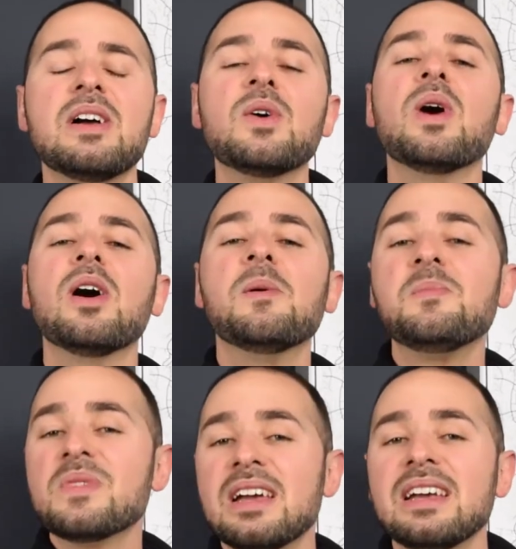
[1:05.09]
Well,
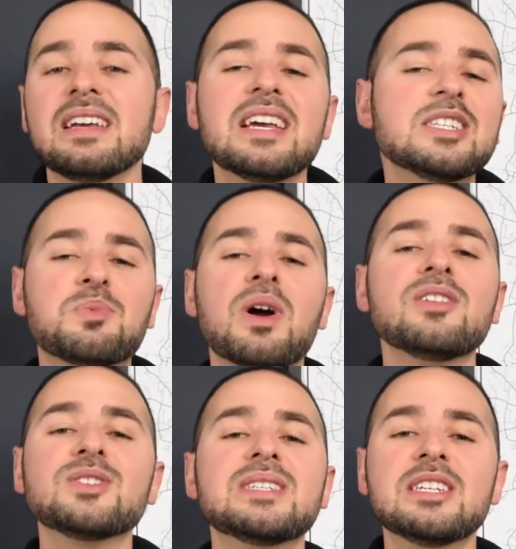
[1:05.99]
his
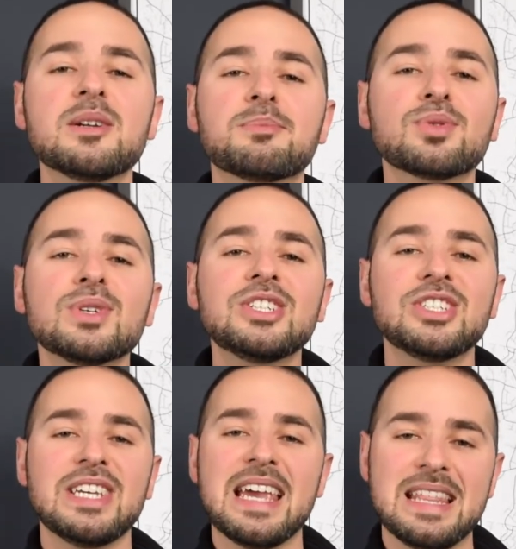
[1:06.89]
brothers didn't
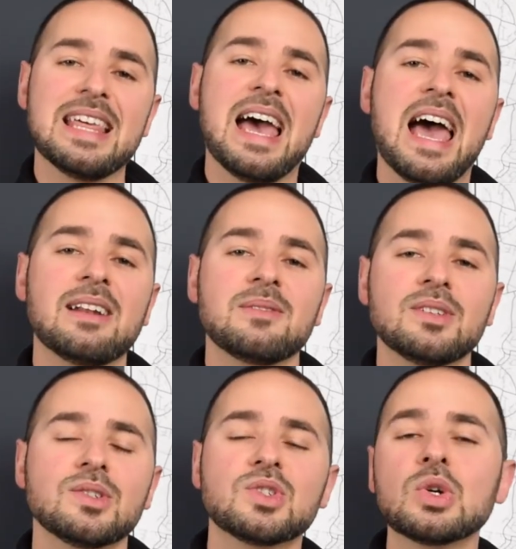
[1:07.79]
appreciate that.
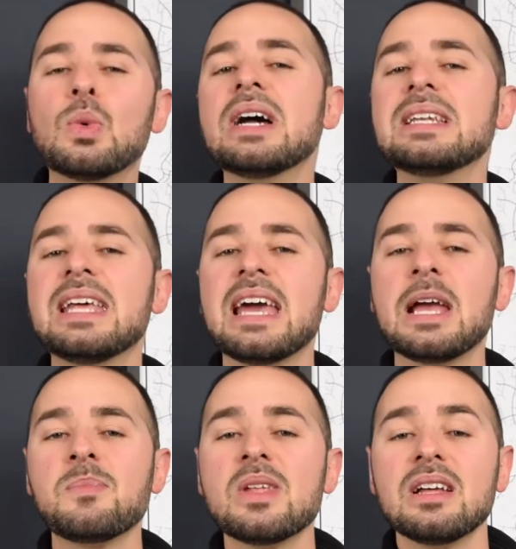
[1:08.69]
So one day,
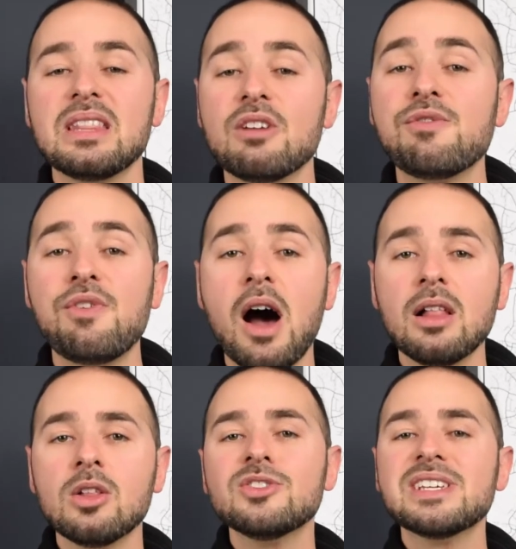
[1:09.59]
they
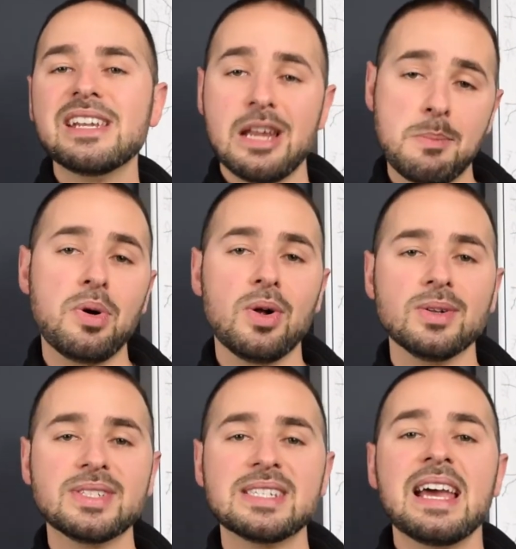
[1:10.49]
followed an
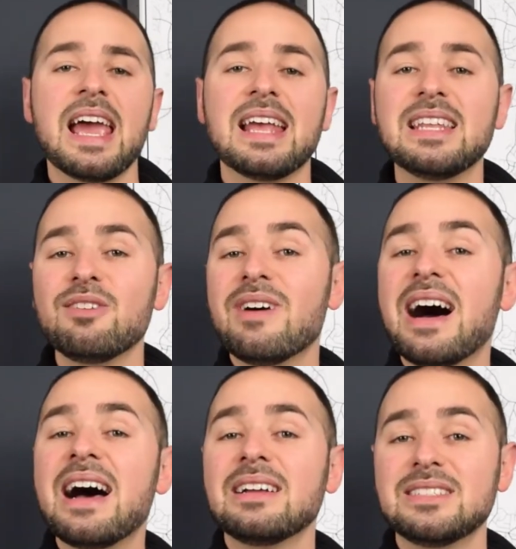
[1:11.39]
impulse and they
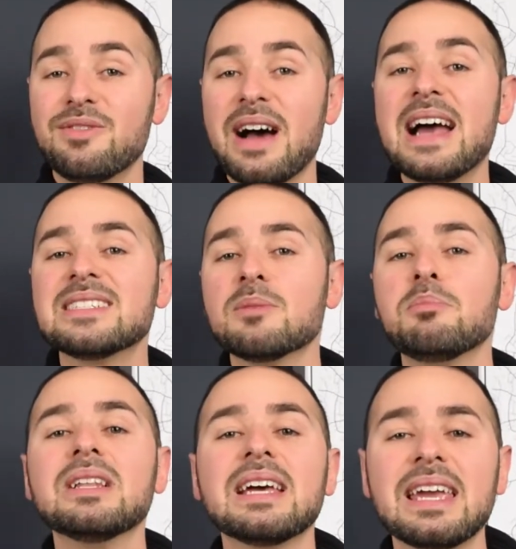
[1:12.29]
devised a
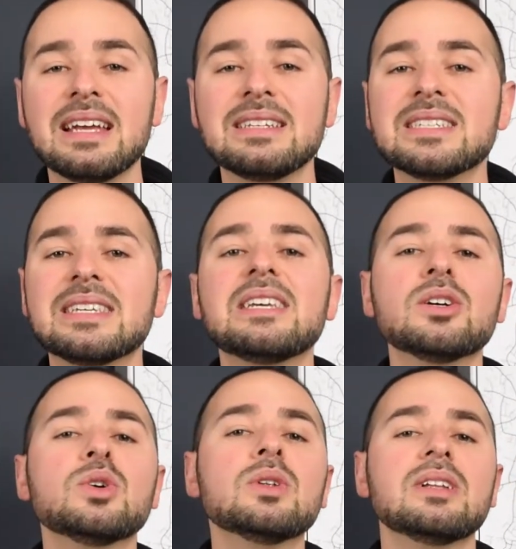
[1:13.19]
plan to
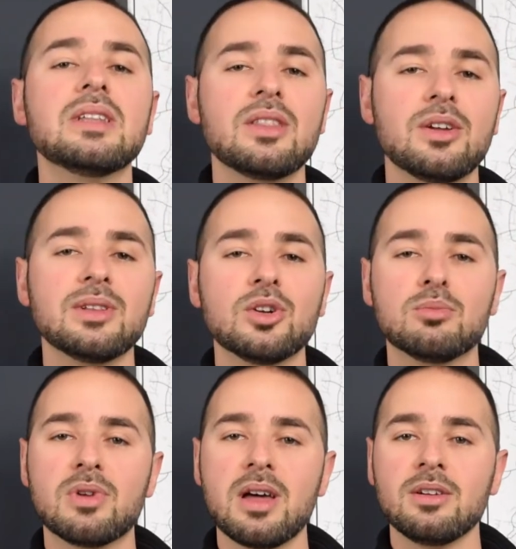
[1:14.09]
kill their little
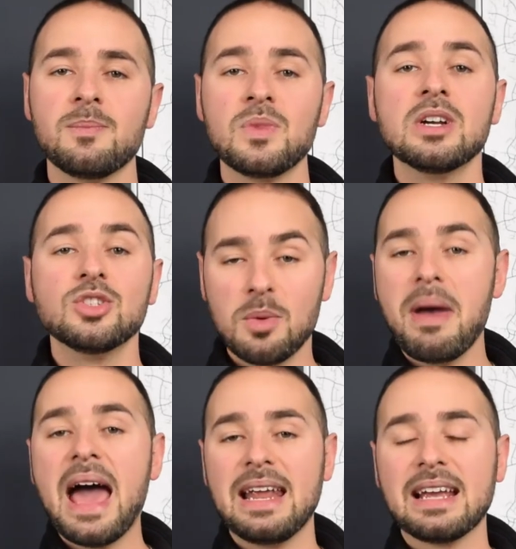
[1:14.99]
brother.
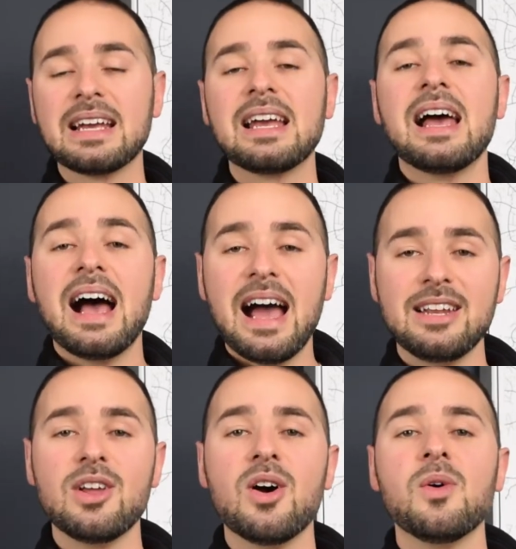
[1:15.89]
Dramatic, I
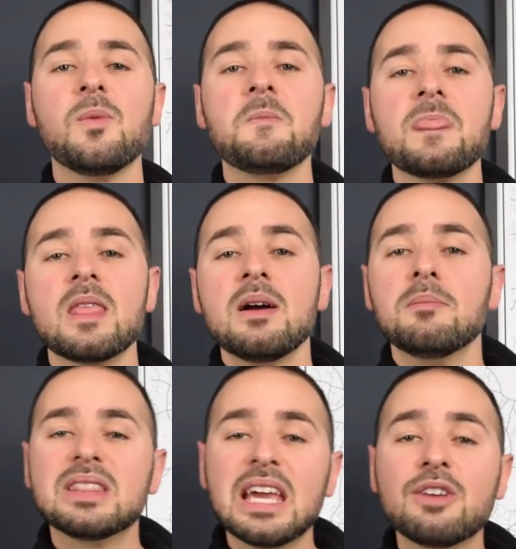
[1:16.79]
know.
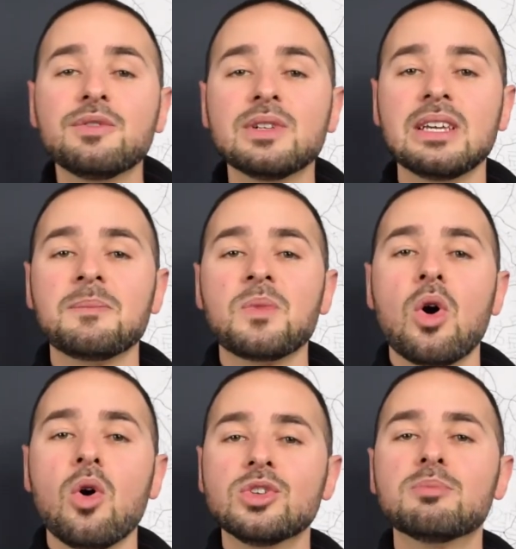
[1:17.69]
But thankfully,
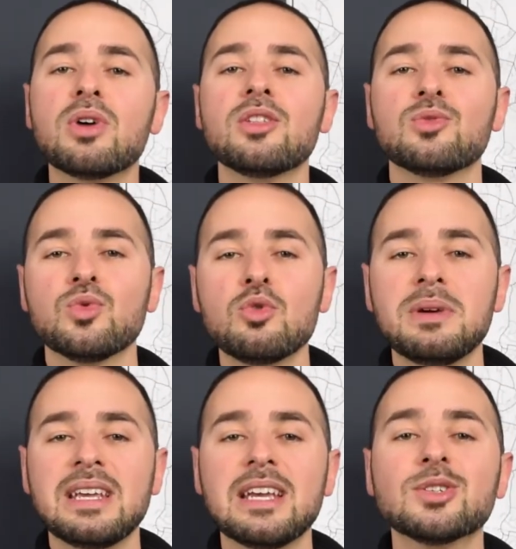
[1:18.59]
older brother
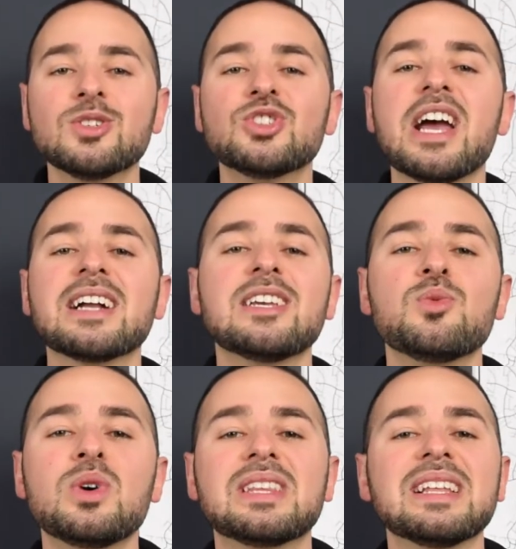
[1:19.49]
Reuben interjected
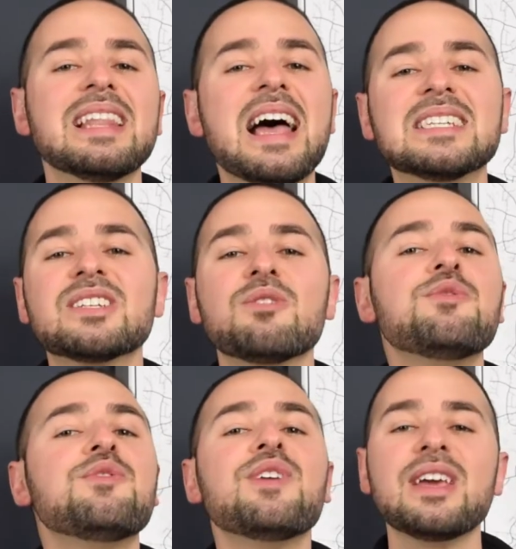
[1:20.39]
with a less
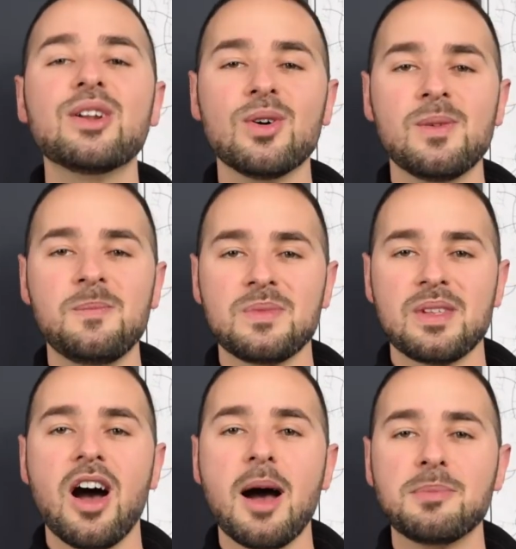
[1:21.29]
fatal
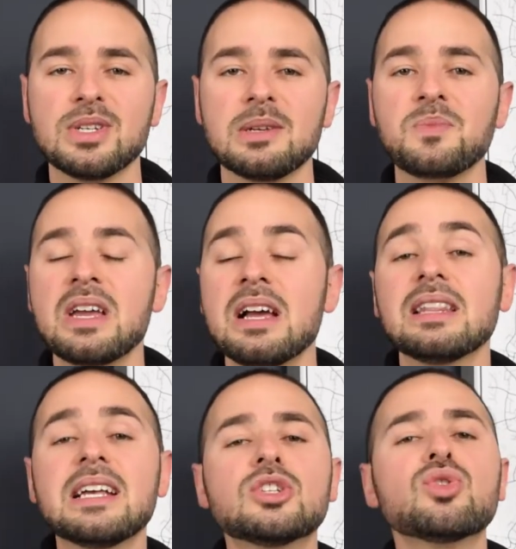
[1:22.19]
option.
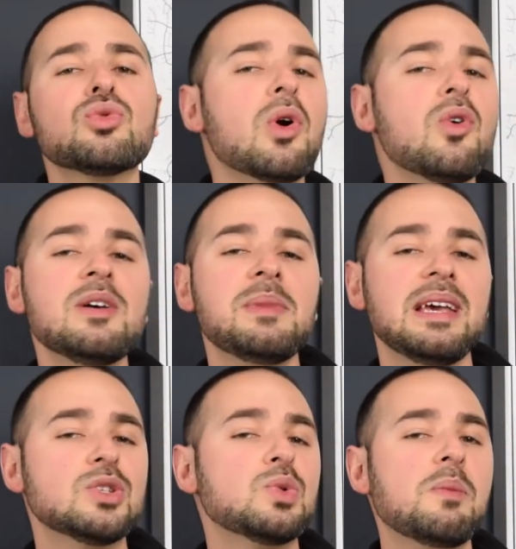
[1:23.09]
Let's throw him
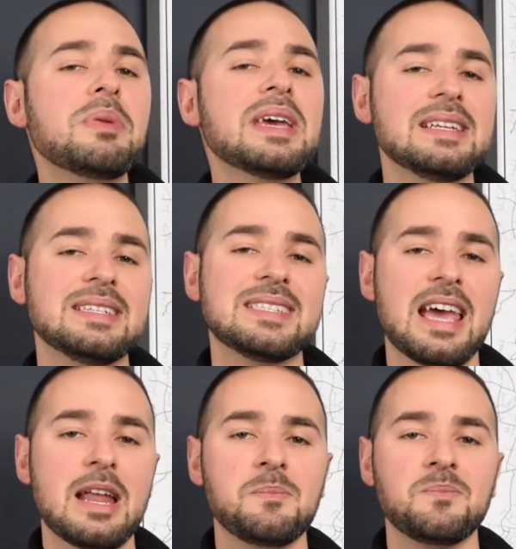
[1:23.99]
into a pit instead.
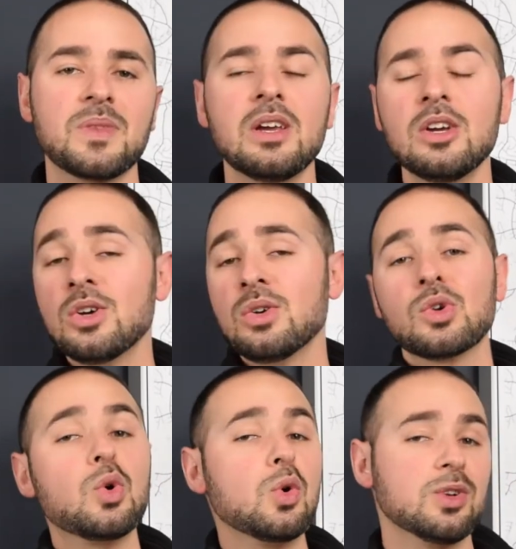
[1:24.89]

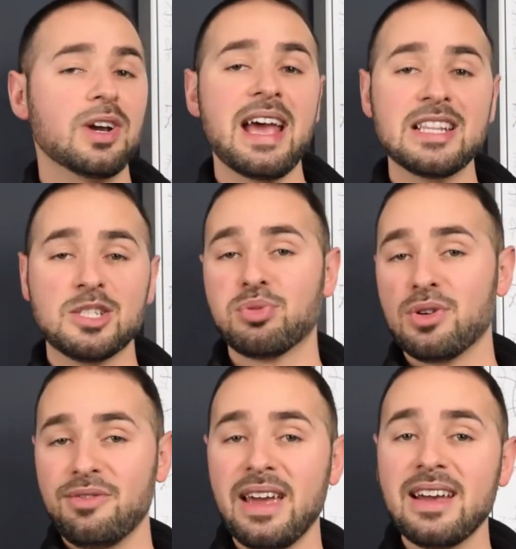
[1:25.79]
Cooler heads
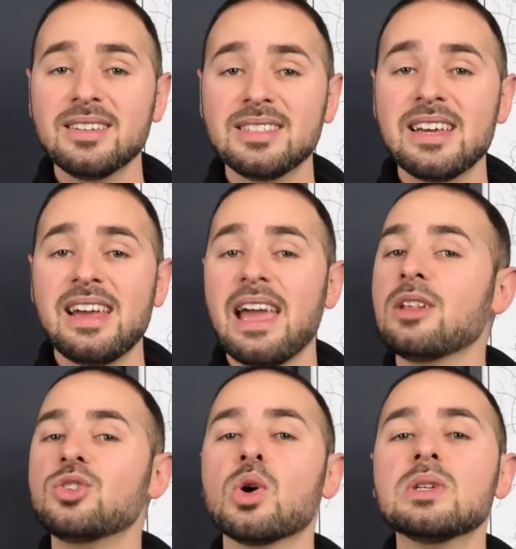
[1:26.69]
prevailed, and
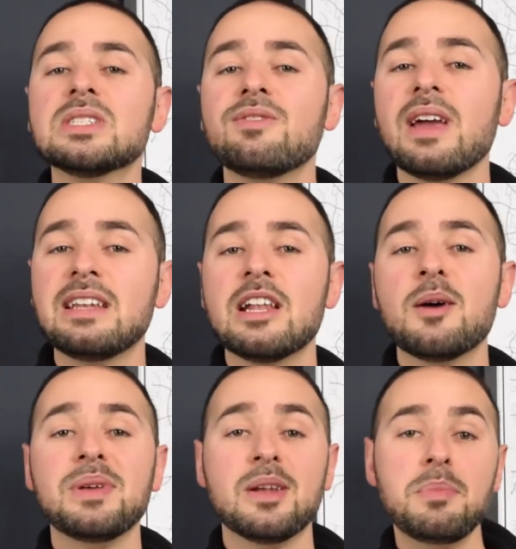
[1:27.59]
Joseph ended up
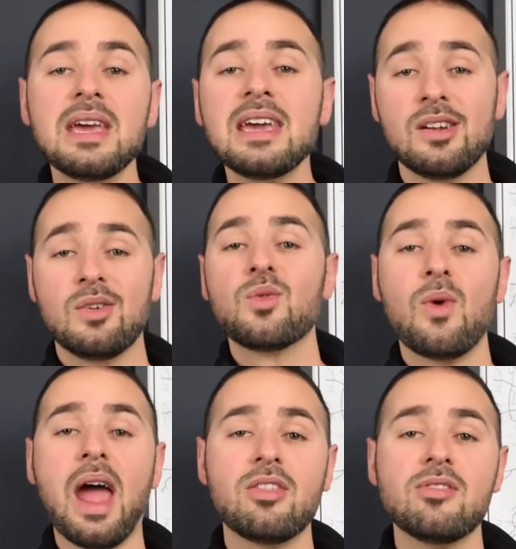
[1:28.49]
in a pit
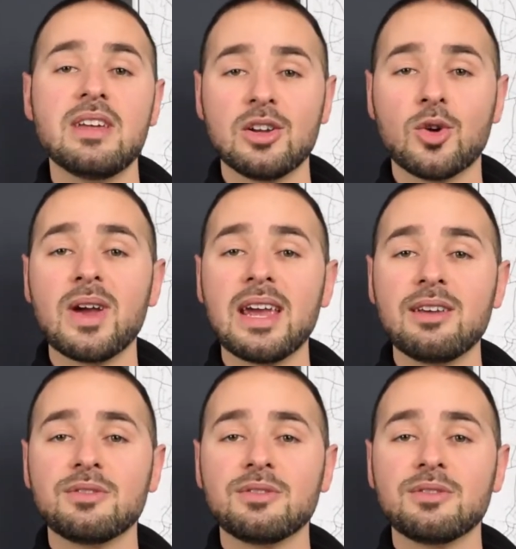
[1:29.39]
rather than a grave.